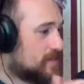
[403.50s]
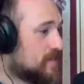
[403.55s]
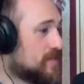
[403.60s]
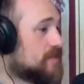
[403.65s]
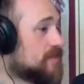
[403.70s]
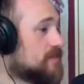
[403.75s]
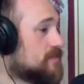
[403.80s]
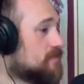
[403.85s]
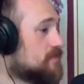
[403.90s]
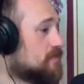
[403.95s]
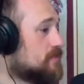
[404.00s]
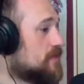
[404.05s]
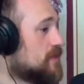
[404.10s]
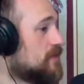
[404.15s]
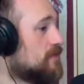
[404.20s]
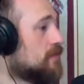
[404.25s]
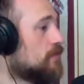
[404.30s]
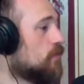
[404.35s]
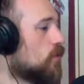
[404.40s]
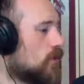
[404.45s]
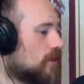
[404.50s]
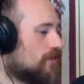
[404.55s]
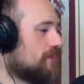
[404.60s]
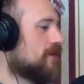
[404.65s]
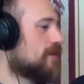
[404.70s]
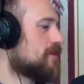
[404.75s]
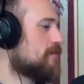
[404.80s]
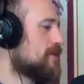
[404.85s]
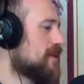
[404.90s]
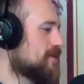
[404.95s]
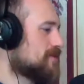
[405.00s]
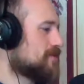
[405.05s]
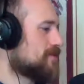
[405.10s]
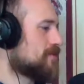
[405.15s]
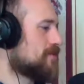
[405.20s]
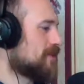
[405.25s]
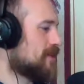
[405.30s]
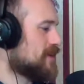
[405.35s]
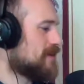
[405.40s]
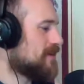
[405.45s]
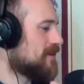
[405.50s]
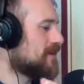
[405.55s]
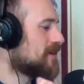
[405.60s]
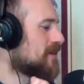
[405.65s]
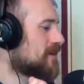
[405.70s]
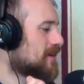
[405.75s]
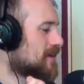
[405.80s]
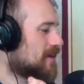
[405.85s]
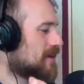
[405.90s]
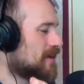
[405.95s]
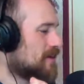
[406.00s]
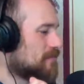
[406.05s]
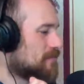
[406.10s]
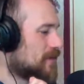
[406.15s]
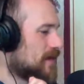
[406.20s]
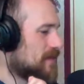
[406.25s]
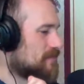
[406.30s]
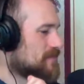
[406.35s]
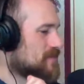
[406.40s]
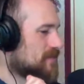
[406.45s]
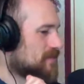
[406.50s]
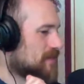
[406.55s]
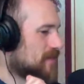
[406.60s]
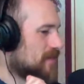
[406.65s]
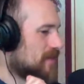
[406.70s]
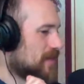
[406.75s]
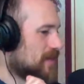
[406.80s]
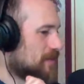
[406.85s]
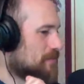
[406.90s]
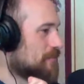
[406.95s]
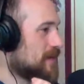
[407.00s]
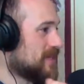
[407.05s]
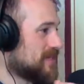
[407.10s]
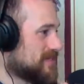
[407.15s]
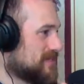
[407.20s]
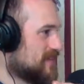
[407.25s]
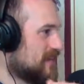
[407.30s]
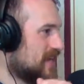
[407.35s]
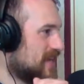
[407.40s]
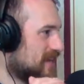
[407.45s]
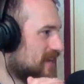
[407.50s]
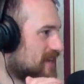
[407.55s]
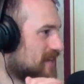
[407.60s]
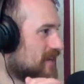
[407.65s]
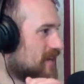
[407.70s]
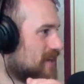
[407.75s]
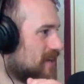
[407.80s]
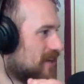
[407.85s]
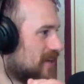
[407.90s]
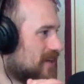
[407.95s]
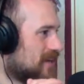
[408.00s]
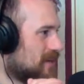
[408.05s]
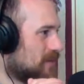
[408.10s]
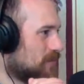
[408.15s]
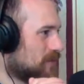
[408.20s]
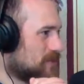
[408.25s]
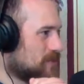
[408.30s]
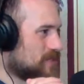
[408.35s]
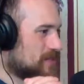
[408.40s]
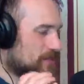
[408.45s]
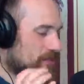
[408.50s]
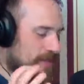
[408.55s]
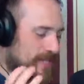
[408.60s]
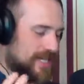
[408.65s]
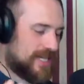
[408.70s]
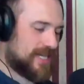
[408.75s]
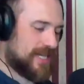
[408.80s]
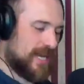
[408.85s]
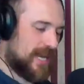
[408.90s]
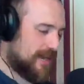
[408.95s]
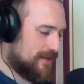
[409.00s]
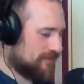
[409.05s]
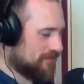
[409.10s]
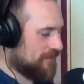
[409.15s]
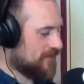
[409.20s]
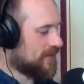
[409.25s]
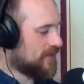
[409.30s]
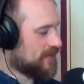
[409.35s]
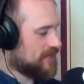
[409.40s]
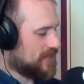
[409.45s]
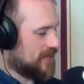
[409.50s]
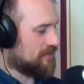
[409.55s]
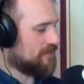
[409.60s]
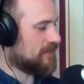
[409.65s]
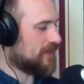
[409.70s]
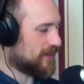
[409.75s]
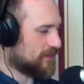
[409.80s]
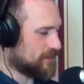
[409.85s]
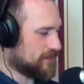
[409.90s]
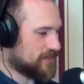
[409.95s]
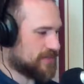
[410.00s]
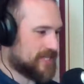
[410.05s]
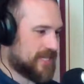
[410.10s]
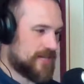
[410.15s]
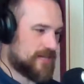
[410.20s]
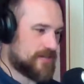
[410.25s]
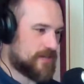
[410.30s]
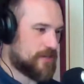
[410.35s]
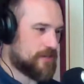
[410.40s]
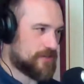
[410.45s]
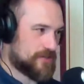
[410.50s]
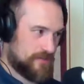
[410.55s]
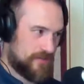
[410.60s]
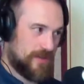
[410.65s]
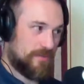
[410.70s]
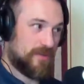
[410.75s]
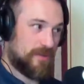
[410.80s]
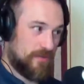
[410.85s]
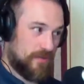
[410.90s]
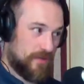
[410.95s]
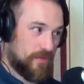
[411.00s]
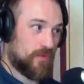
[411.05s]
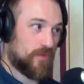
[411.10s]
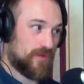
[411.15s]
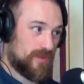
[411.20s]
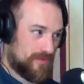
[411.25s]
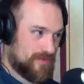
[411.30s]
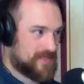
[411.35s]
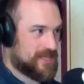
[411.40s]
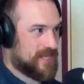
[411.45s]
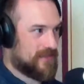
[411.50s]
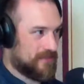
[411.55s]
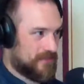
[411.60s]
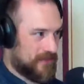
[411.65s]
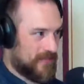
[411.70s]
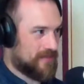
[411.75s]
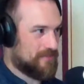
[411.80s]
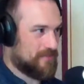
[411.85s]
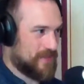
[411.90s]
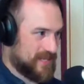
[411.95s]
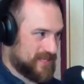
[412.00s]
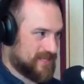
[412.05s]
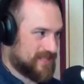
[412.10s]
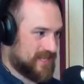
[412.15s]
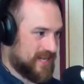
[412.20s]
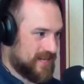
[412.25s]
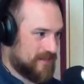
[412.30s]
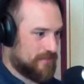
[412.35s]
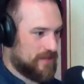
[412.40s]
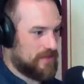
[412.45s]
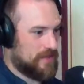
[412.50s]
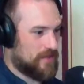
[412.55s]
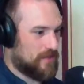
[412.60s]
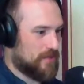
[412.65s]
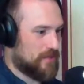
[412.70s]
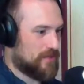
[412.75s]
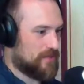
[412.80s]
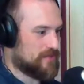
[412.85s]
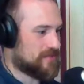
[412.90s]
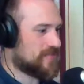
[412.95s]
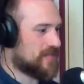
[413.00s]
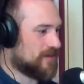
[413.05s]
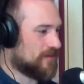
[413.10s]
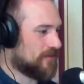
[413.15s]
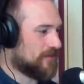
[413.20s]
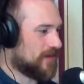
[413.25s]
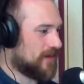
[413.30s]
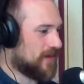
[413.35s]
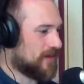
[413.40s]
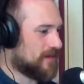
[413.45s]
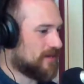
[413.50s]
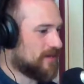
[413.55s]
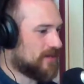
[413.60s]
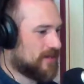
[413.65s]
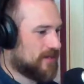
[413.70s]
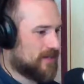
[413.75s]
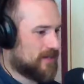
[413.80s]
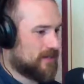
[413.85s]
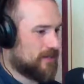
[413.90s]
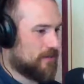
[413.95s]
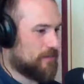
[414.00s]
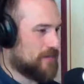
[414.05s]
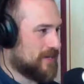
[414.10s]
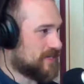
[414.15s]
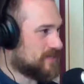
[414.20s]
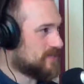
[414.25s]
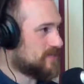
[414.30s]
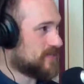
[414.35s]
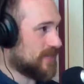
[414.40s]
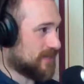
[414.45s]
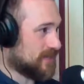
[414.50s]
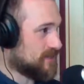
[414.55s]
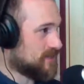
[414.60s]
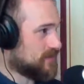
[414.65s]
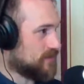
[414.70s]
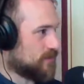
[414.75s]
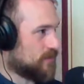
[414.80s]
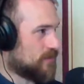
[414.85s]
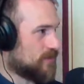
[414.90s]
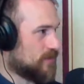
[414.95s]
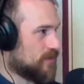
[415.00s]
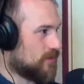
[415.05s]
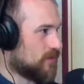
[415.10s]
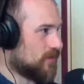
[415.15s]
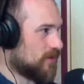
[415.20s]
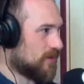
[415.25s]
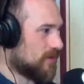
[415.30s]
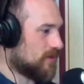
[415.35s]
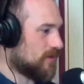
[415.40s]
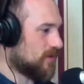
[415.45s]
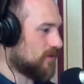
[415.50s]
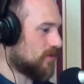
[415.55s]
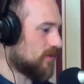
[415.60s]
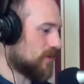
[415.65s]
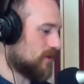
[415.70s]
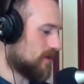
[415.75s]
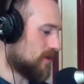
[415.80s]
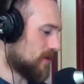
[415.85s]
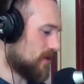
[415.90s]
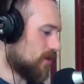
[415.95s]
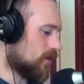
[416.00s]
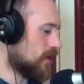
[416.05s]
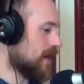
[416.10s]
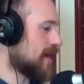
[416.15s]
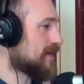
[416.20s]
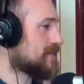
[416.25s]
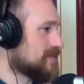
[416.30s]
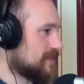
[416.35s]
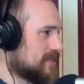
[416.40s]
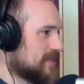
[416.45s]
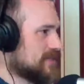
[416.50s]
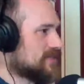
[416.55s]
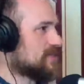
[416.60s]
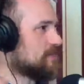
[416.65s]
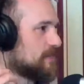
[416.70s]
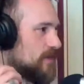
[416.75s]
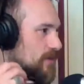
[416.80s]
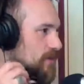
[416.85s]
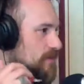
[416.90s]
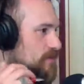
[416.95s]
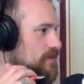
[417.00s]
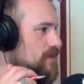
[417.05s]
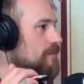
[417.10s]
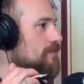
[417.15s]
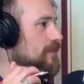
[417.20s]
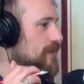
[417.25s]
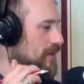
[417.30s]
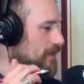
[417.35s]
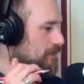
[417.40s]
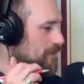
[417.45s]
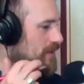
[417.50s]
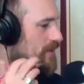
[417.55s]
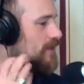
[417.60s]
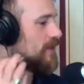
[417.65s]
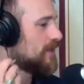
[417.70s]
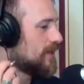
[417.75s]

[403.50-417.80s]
this is even more fundamental than perhaps something like base 10, which if we didn't have 10 fingers and 10 toes, maybe we wouldn't have settled on base 10. Maybe we would have settled on, base 6 or 12, or hexadecimal or something. But